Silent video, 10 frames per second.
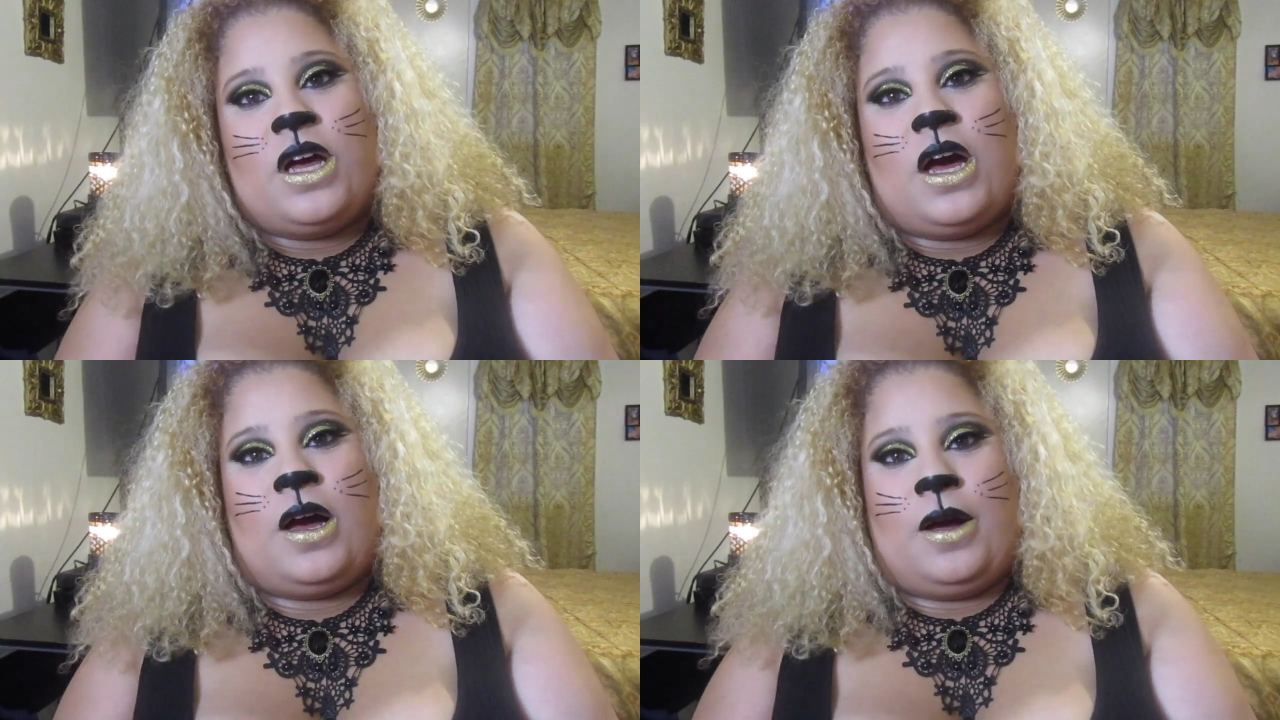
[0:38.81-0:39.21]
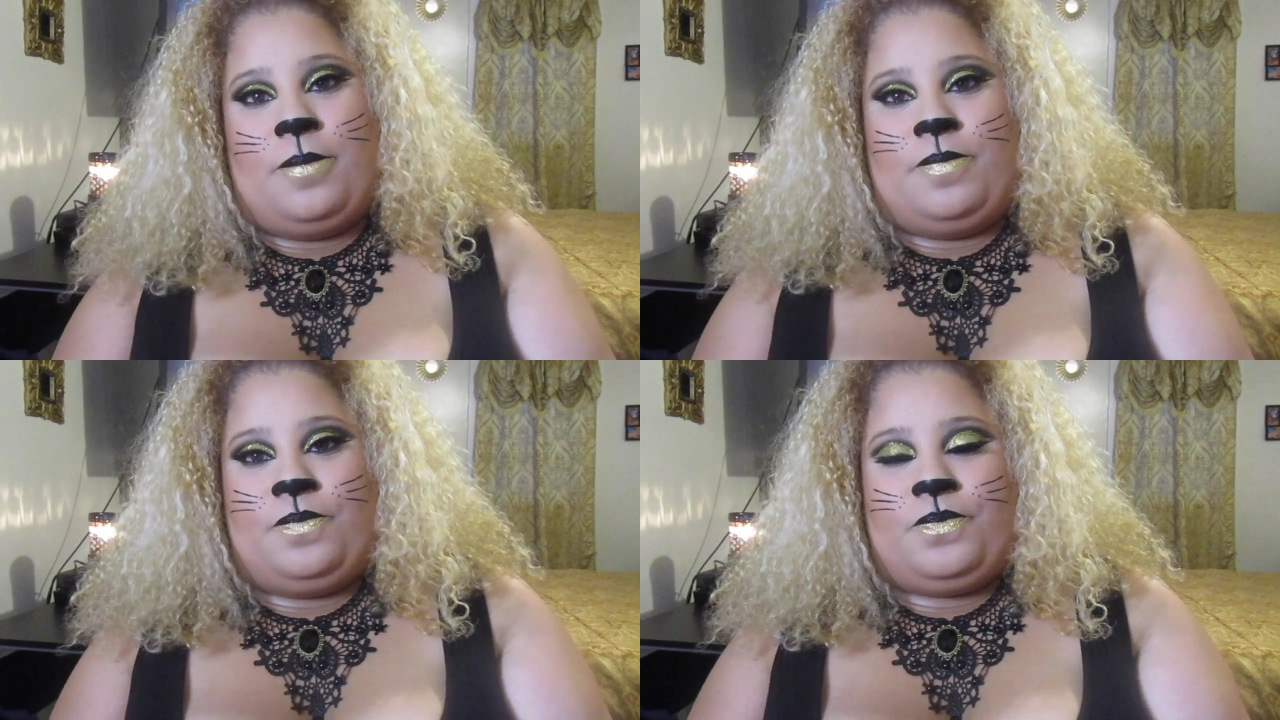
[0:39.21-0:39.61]

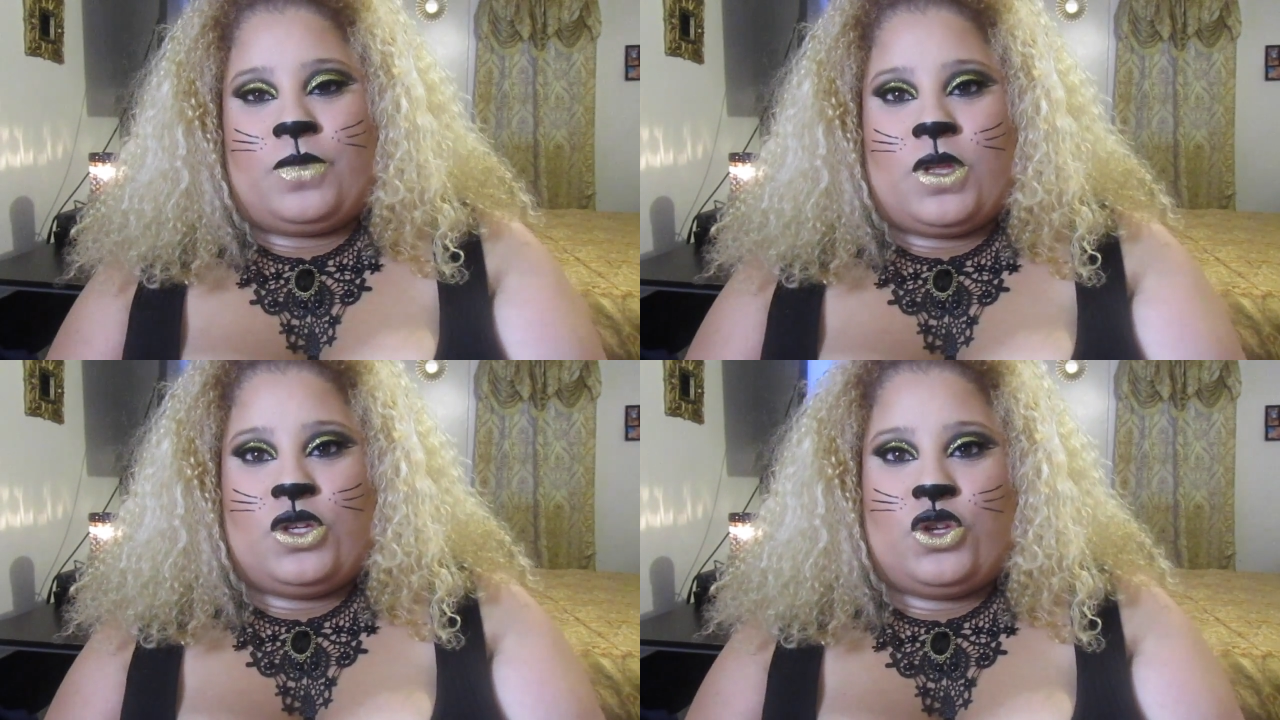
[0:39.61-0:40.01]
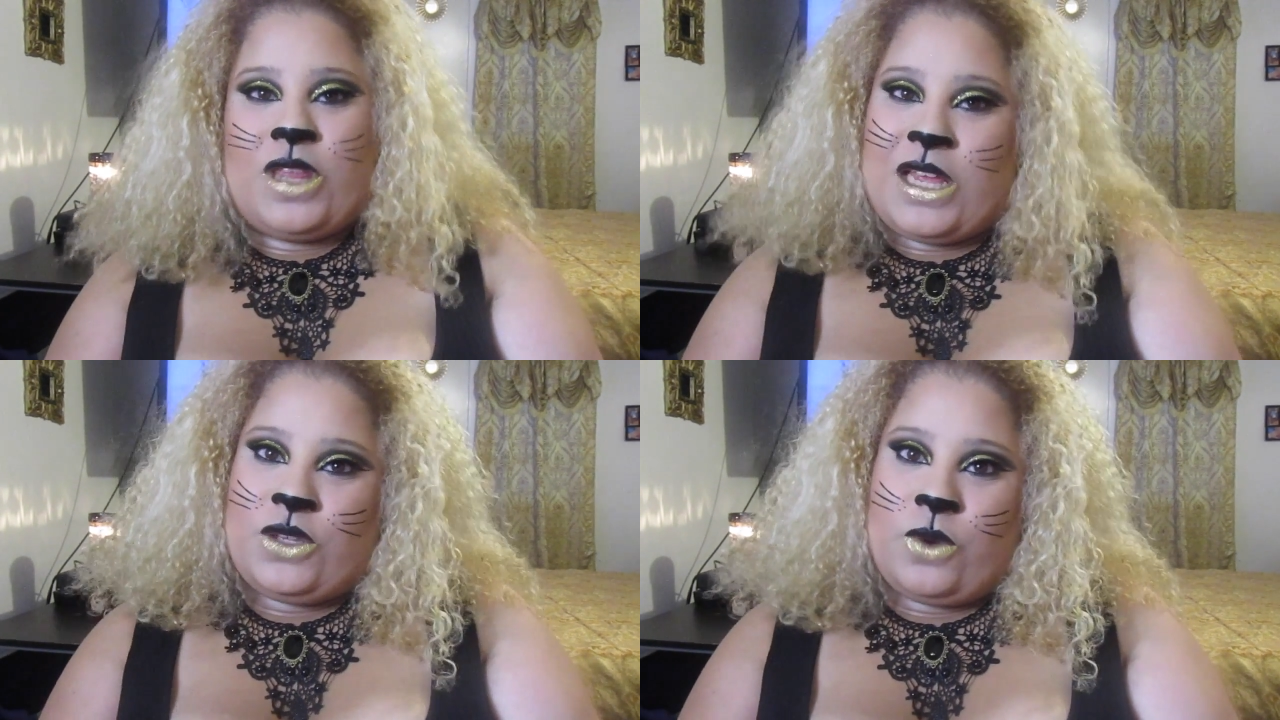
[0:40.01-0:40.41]
So
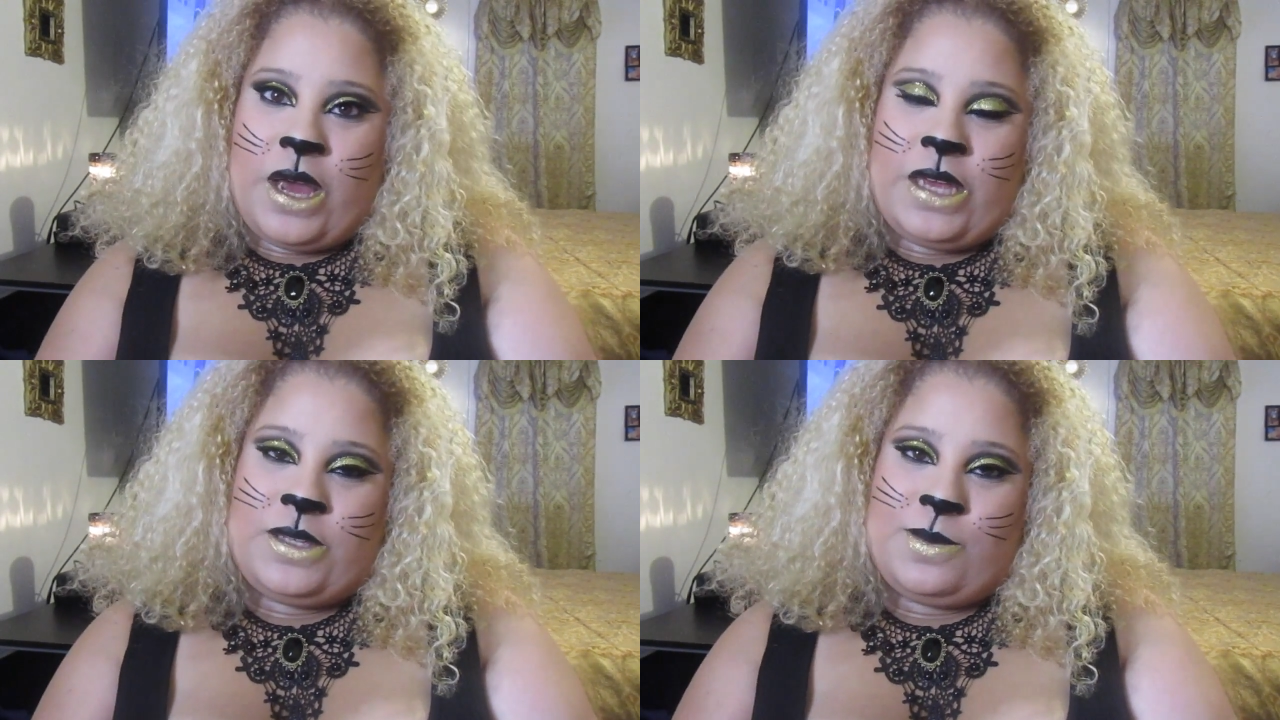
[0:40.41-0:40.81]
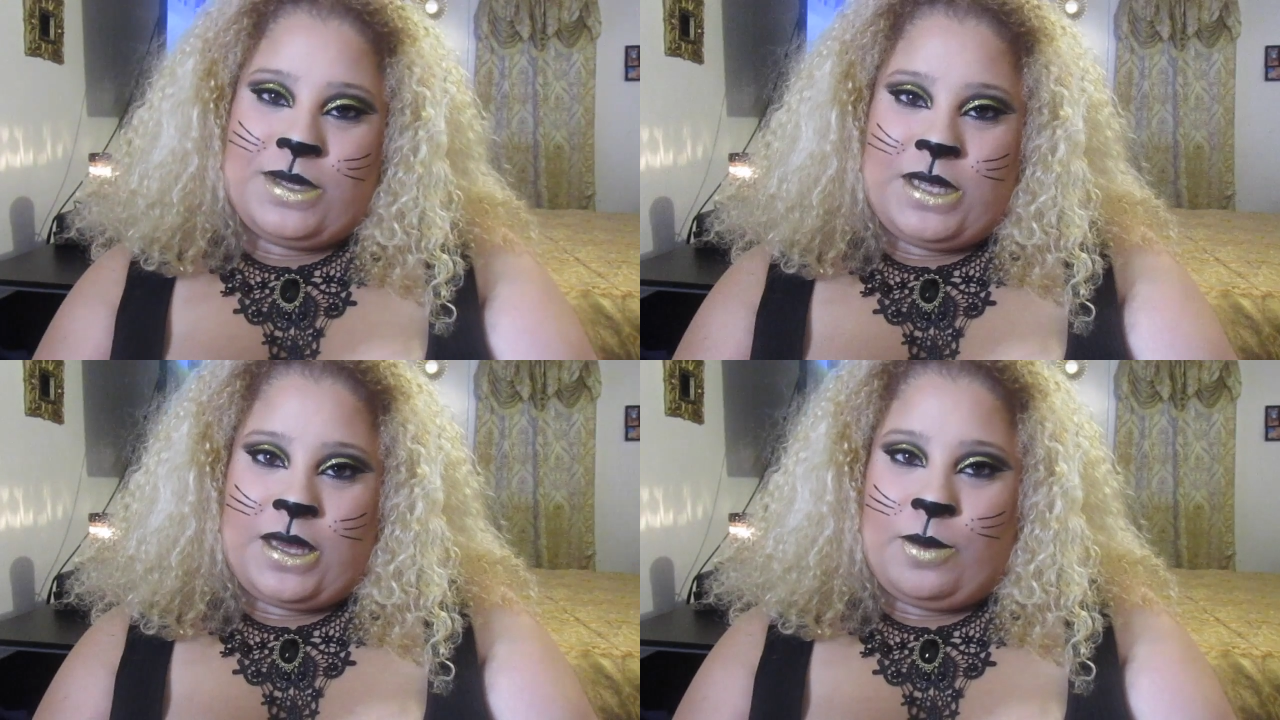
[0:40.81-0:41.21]
that's why it's been
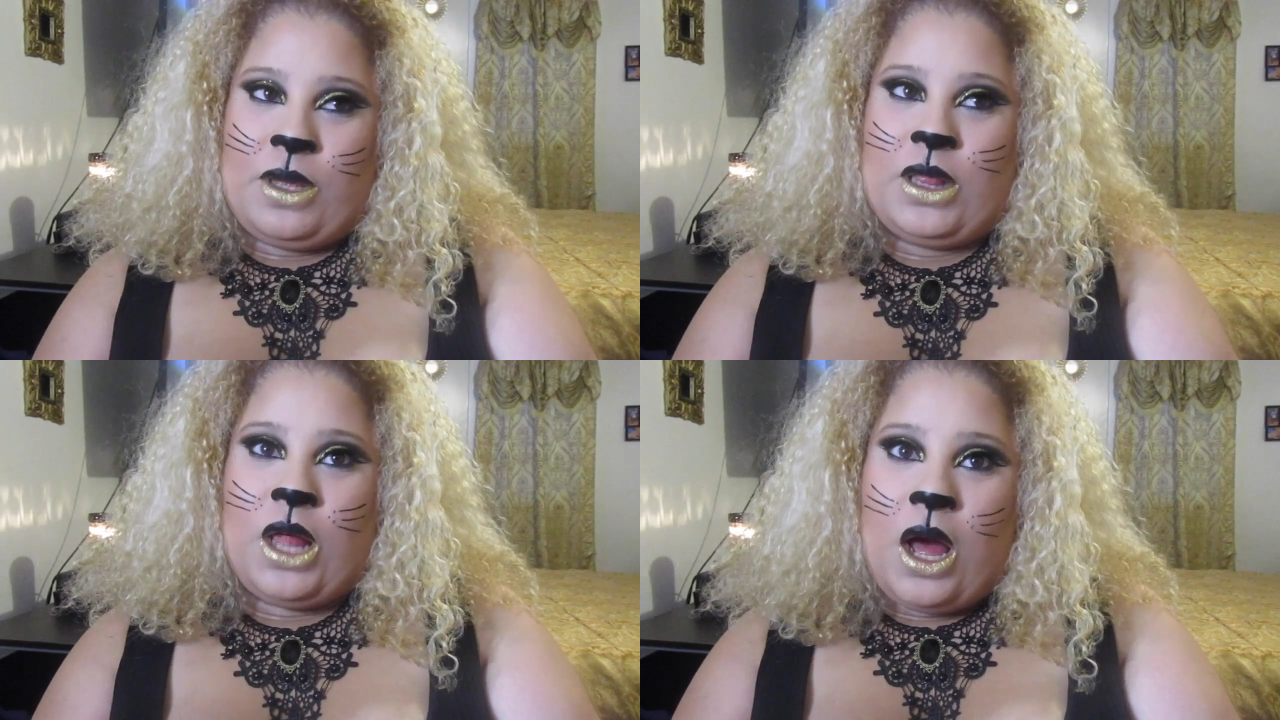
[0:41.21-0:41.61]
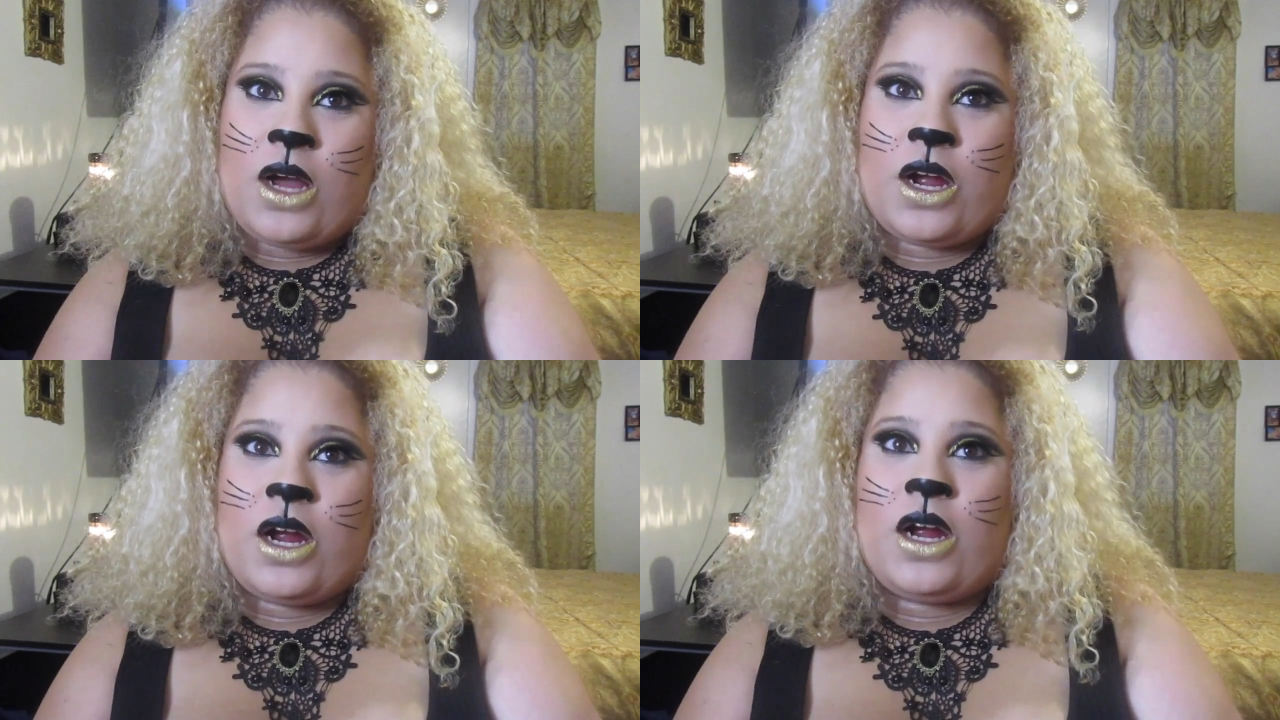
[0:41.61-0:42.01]
taking me
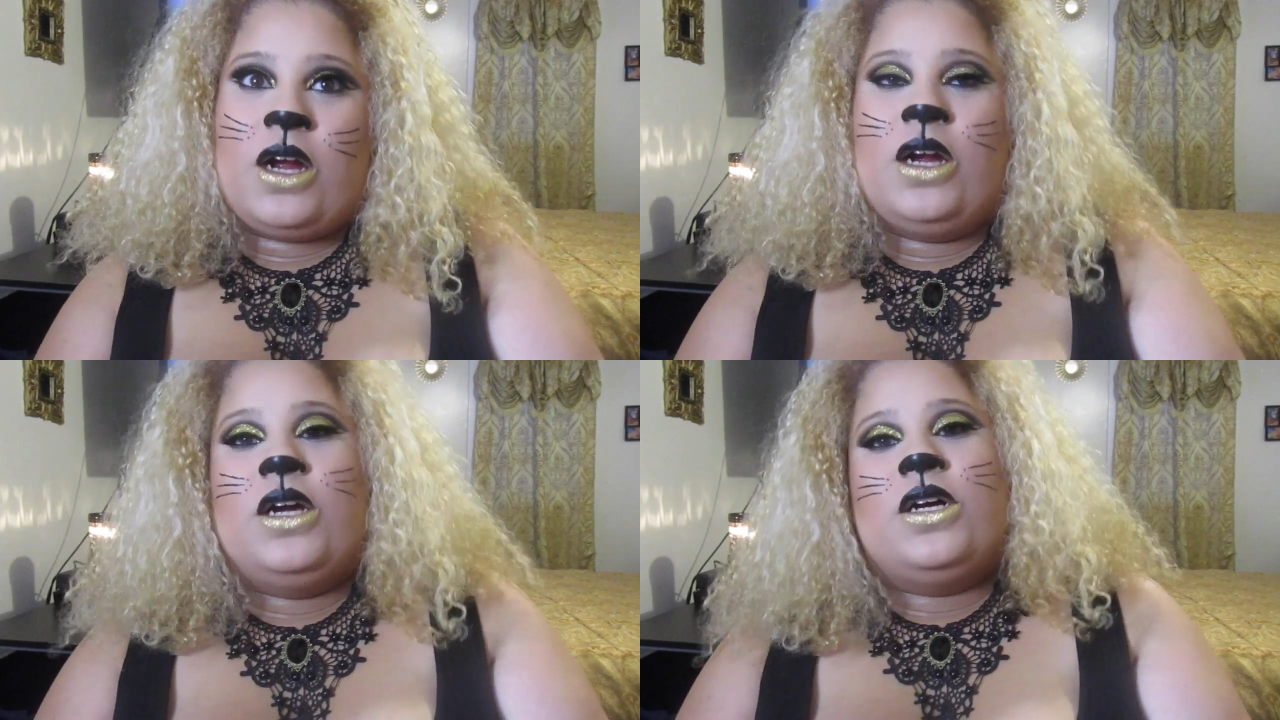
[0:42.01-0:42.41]
longer